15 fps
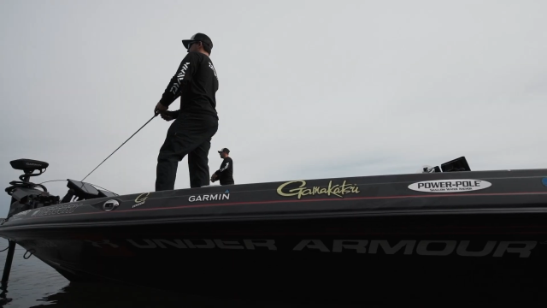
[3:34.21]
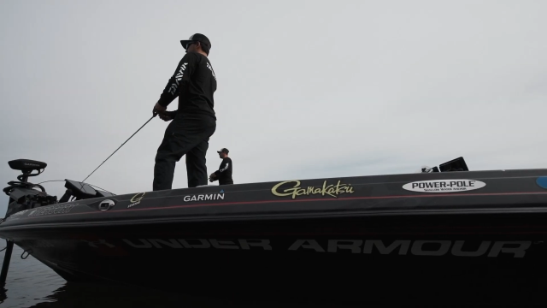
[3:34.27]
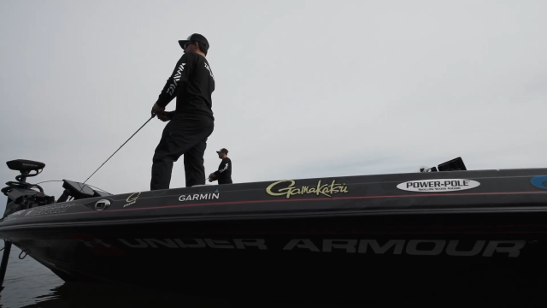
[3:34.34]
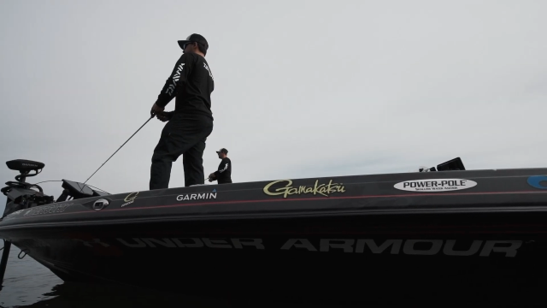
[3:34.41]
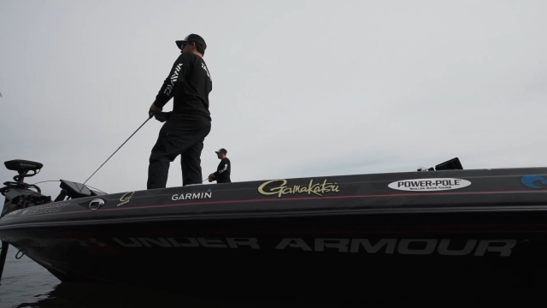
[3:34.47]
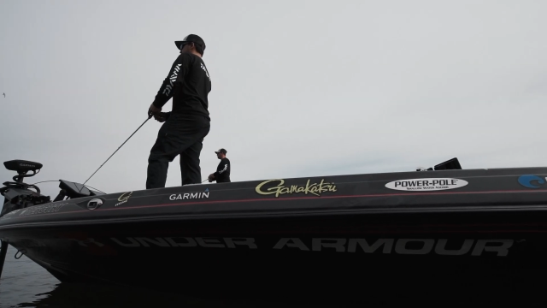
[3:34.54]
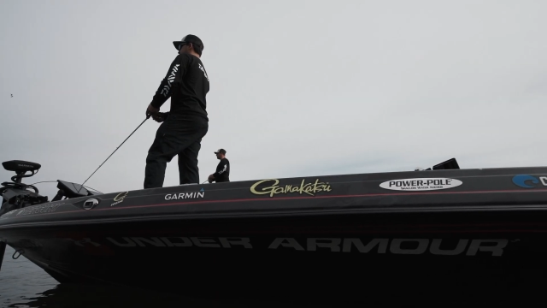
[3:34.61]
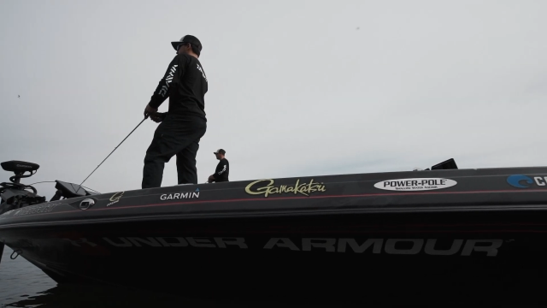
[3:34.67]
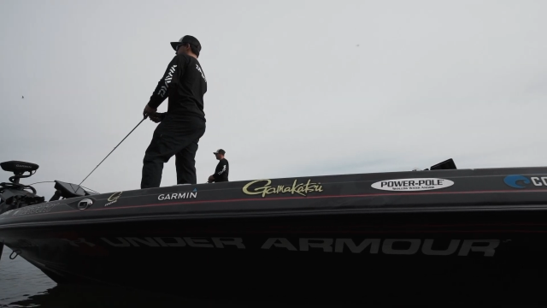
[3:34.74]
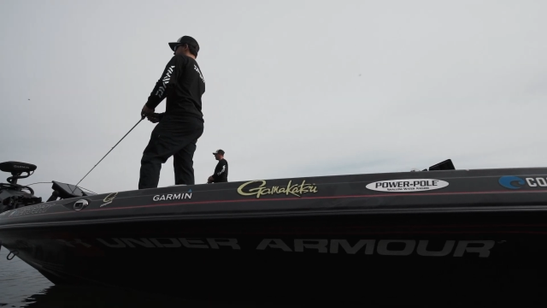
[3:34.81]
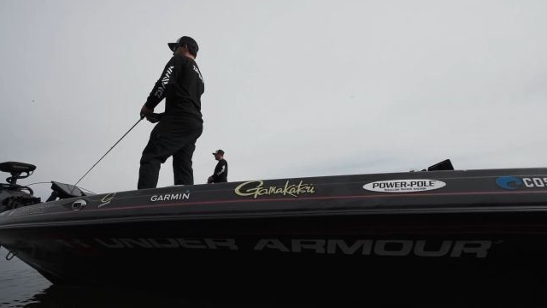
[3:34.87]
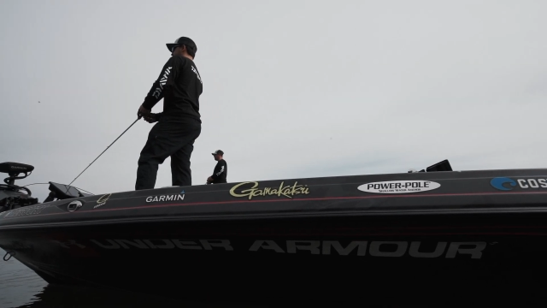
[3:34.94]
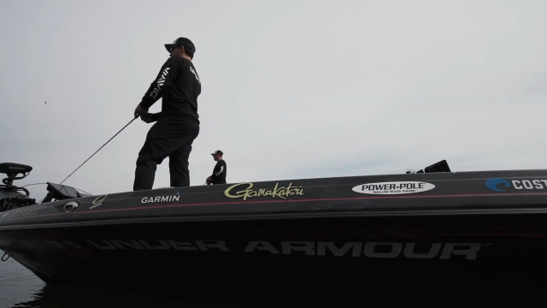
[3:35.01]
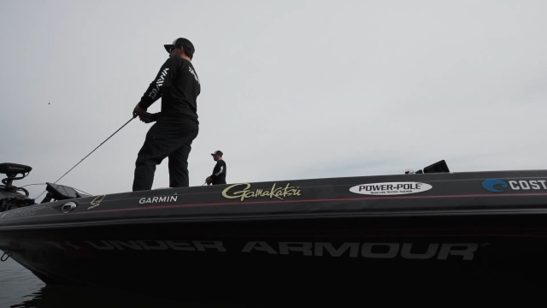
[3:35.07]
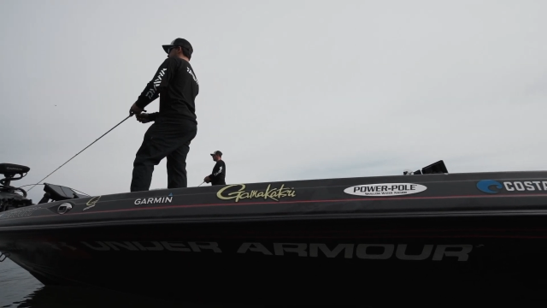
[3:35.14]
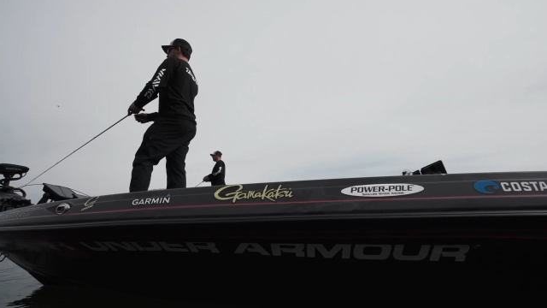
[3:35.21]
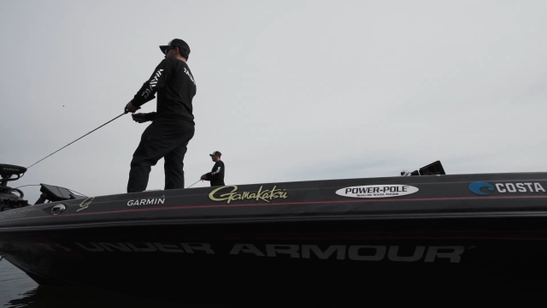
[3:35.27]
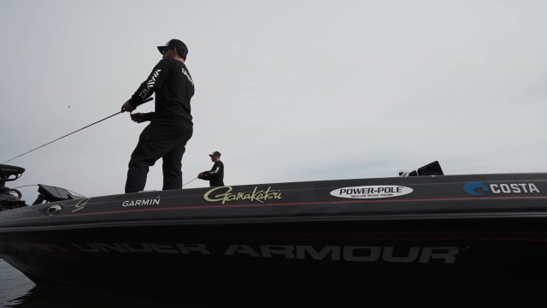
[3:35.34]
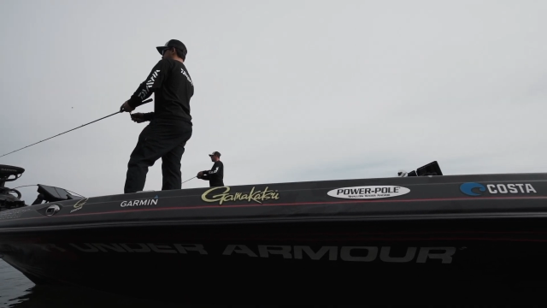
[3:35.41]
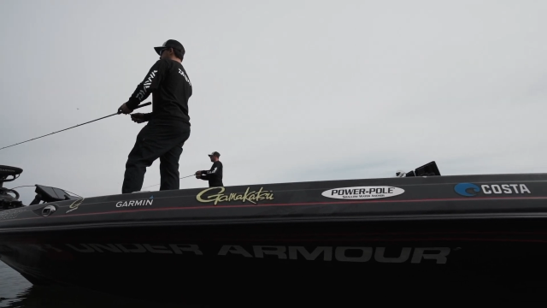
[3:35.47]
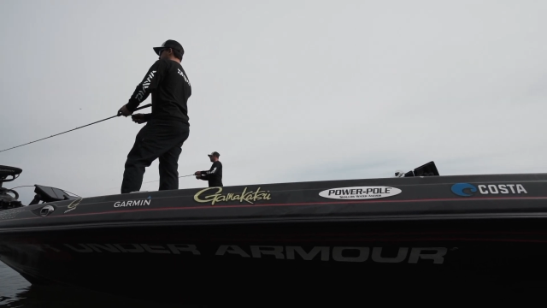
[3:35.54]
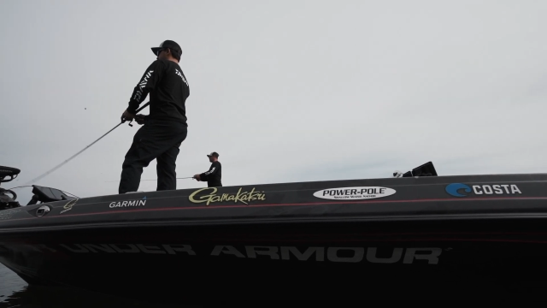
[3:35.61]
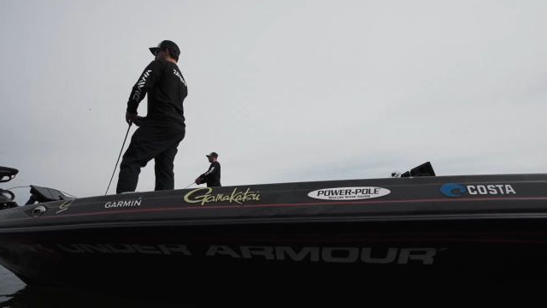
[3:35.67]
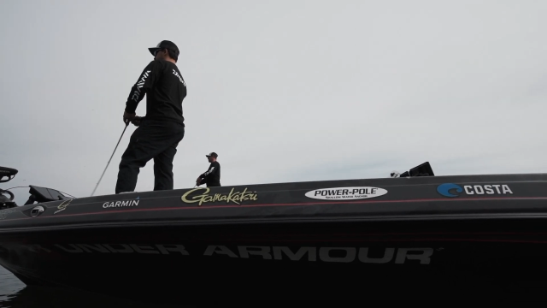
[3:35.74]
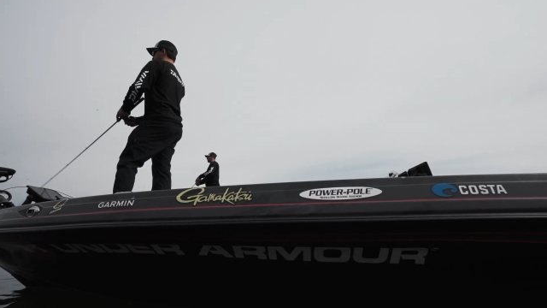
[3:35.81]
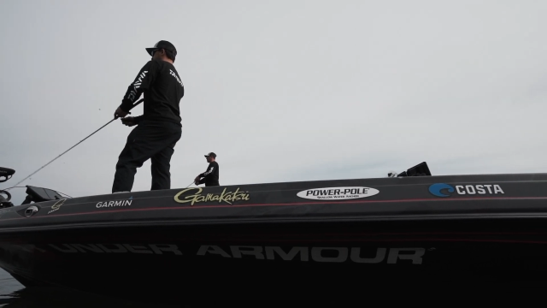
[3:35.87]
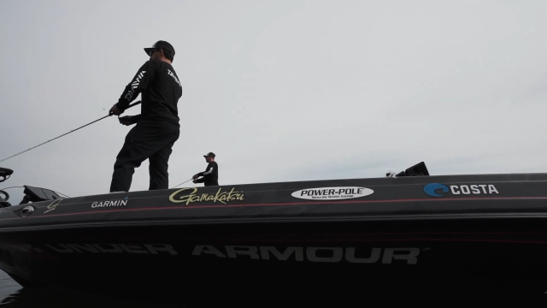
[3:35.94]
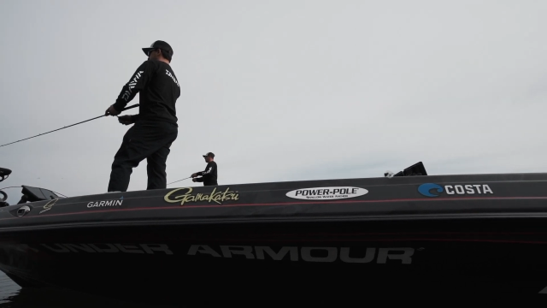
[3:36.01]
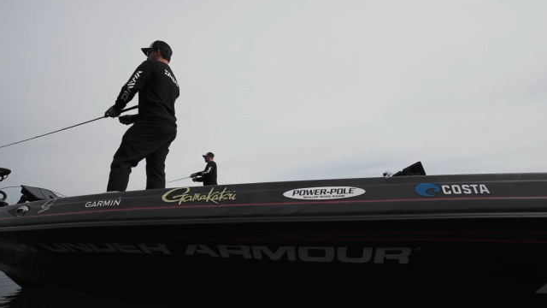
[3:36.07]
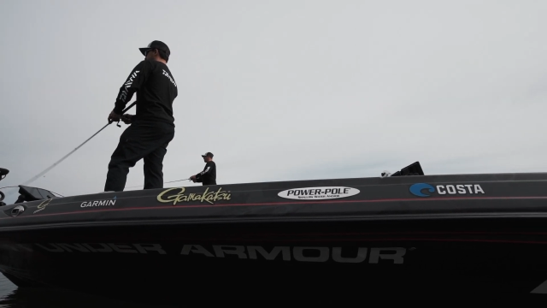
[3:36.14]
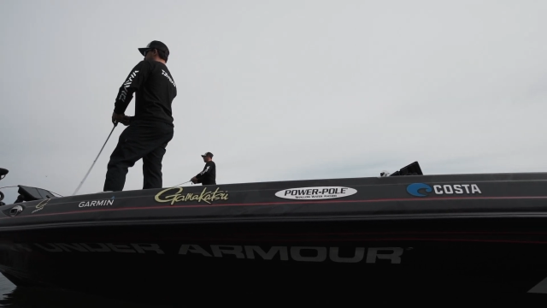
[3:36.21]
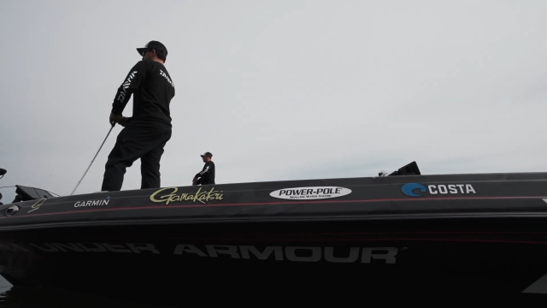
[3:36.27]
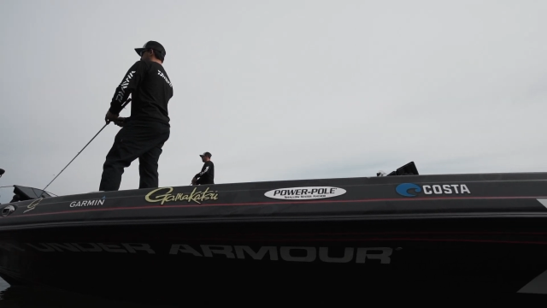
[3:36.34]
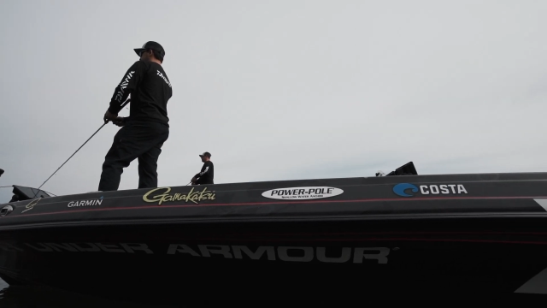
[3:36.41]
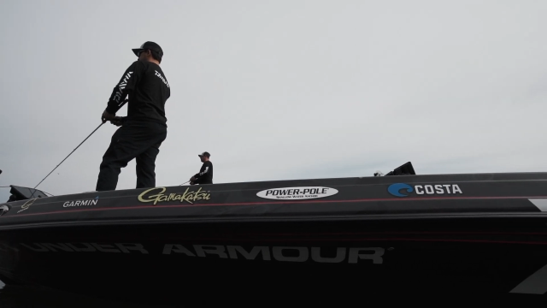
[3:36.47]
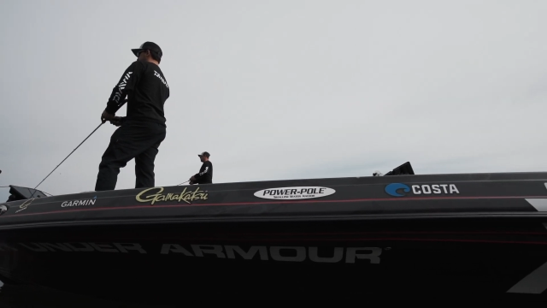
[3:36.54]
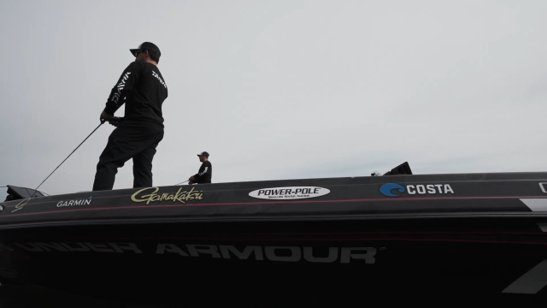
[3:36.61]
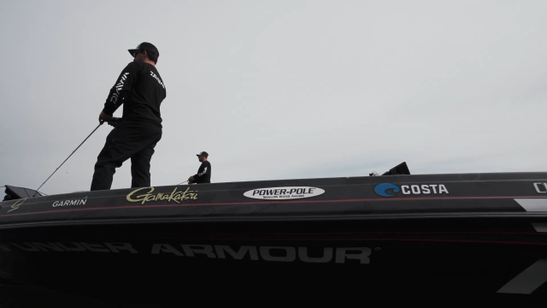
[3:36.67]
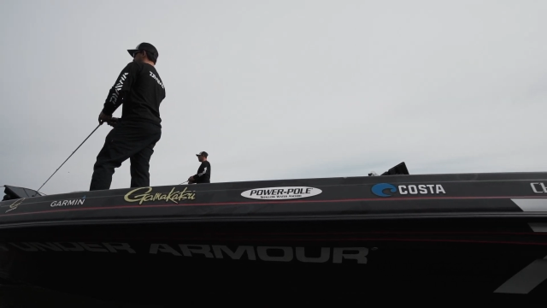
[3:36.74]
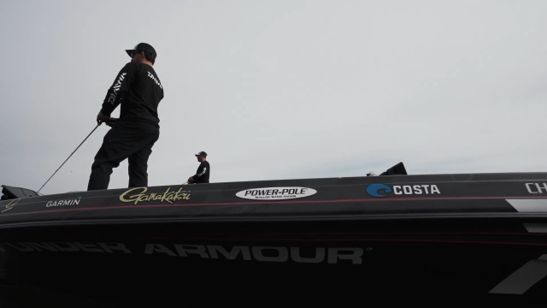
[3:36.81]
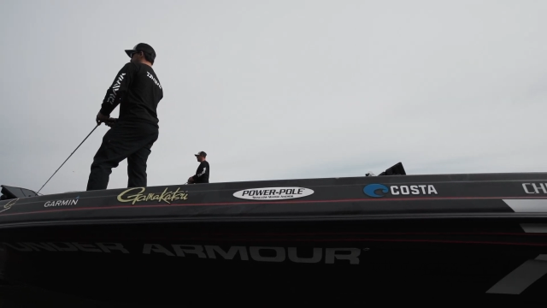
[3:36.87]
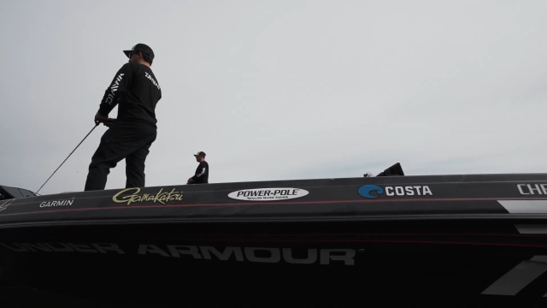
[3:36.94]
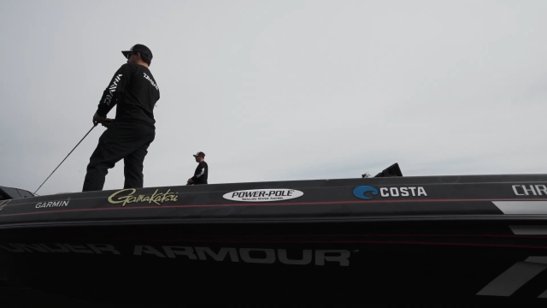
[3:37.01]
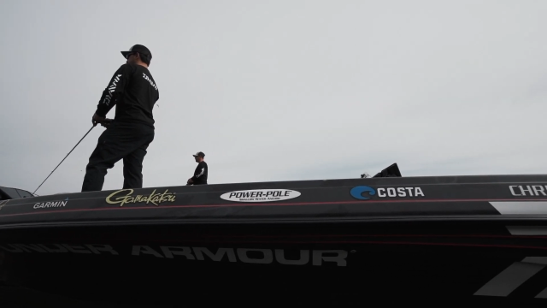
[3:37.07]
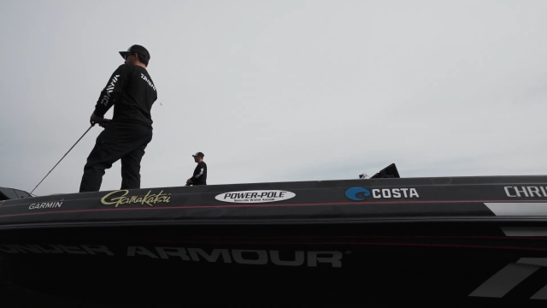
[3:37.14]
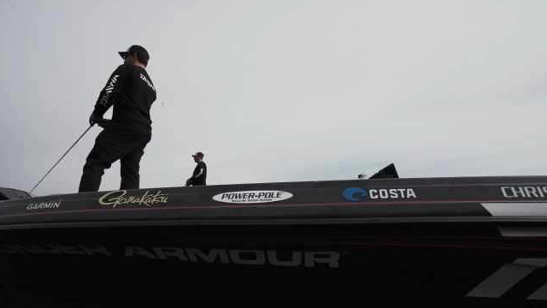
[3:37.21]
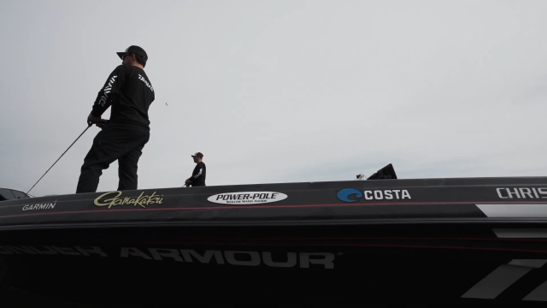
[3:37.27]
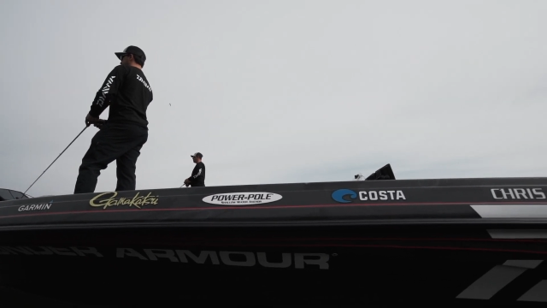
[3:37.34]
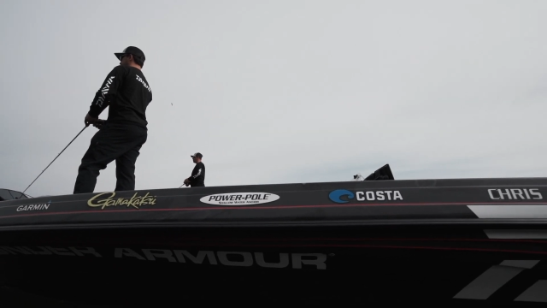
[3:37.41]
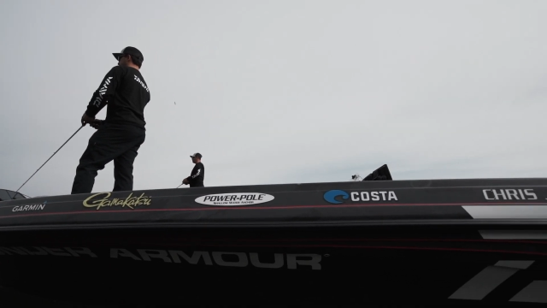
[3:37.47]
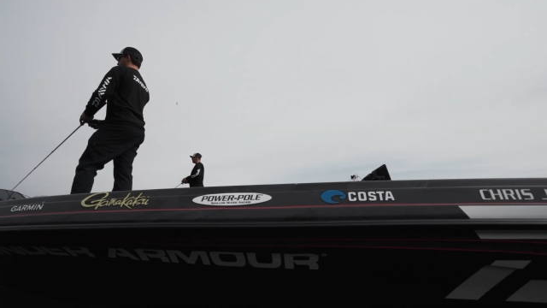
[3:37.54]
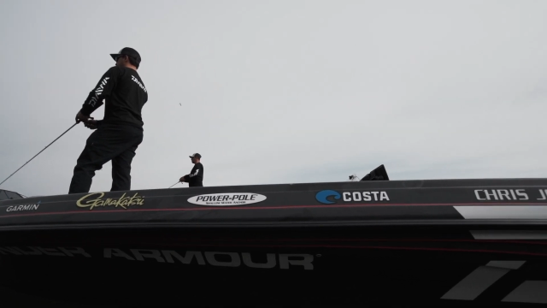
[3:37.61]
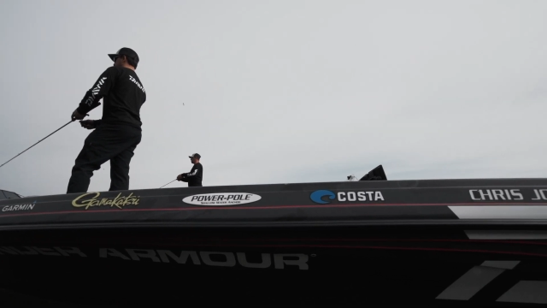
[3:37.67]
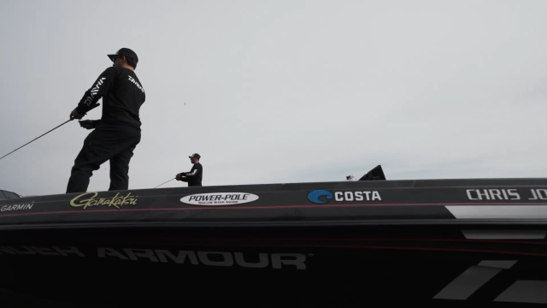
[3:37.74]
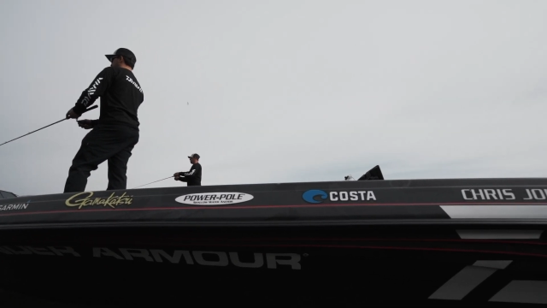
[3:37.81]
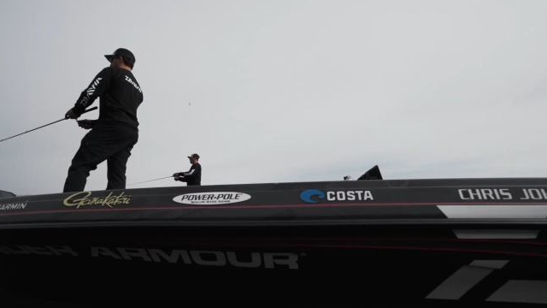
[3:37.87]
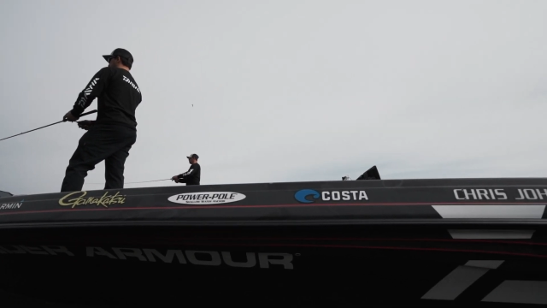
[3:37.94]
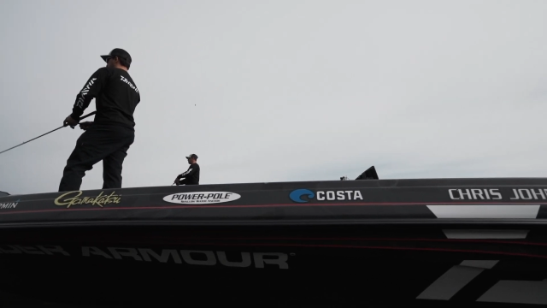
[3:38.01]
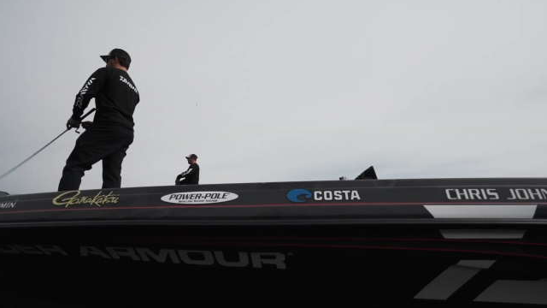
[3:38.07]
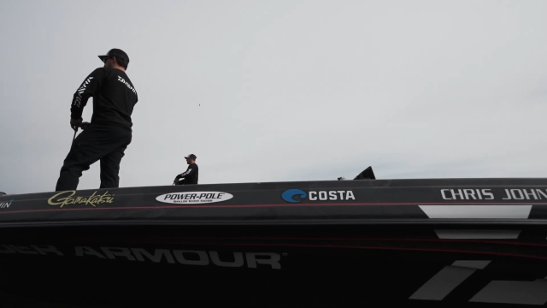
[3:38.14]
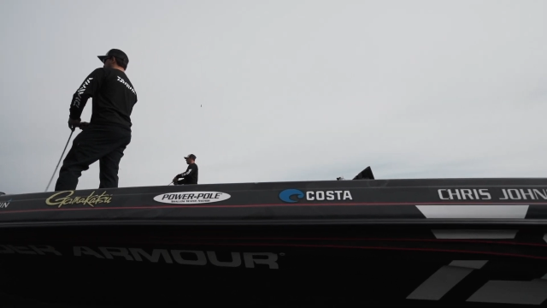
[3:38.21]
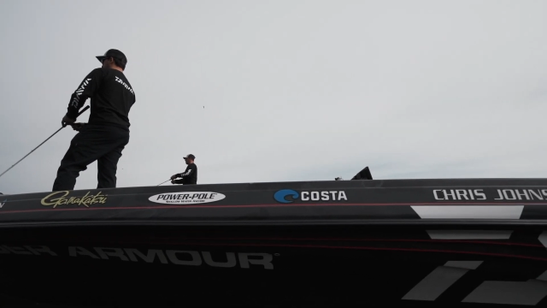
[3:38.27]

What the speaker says: Nobody's mouth can be seen.